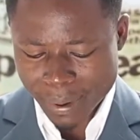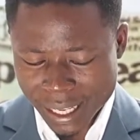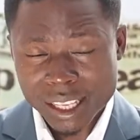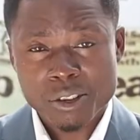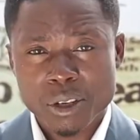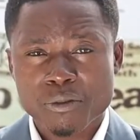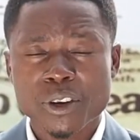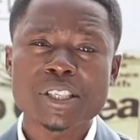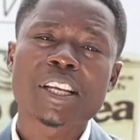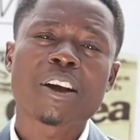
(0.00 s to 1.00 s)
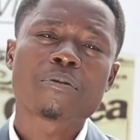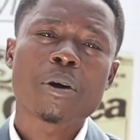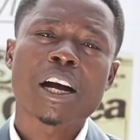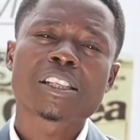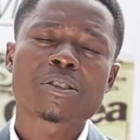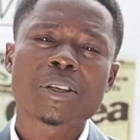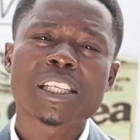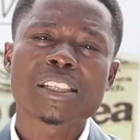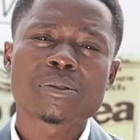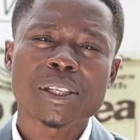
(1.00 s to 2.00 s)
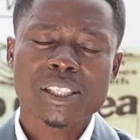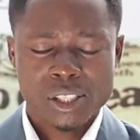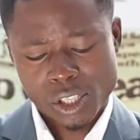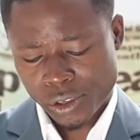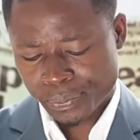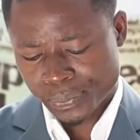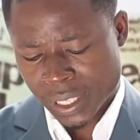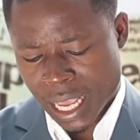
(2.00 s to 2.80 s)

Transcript: being the 21st day of March 2022,